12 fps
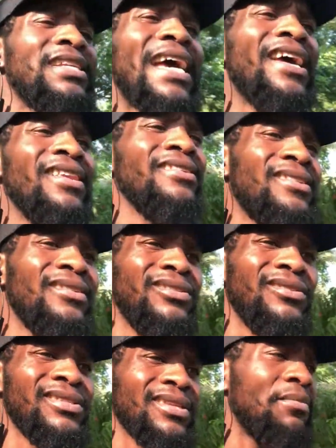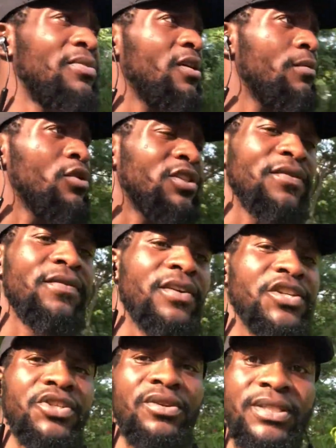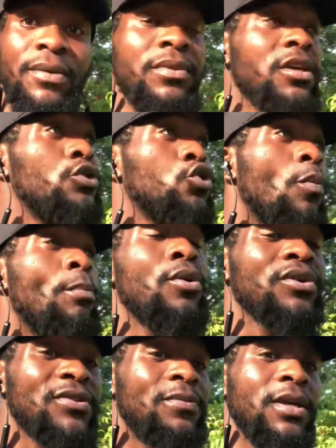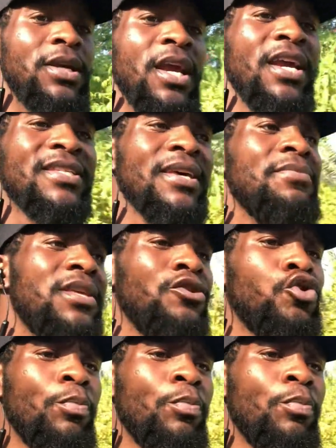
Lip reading: I listen to something motivational, something to boost me, something to